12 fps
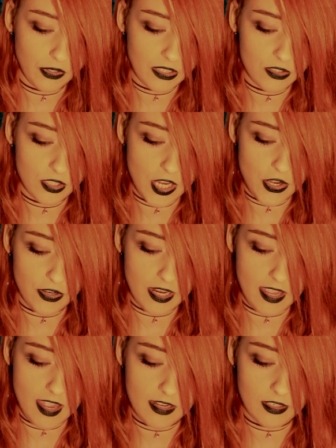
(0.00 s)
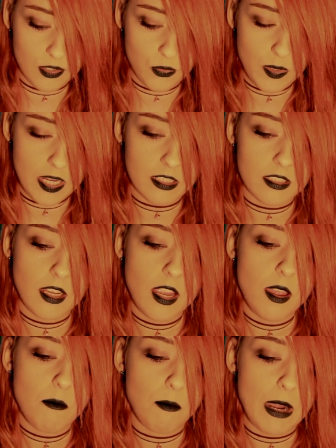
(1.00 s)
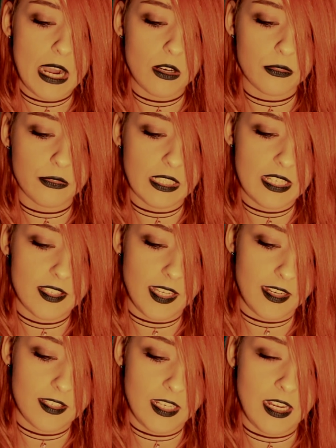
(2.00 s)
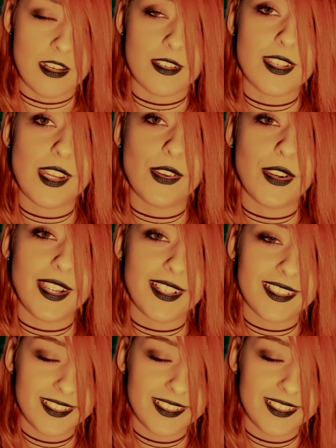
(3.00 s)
exterior and a sweet, powerfully sexy interior.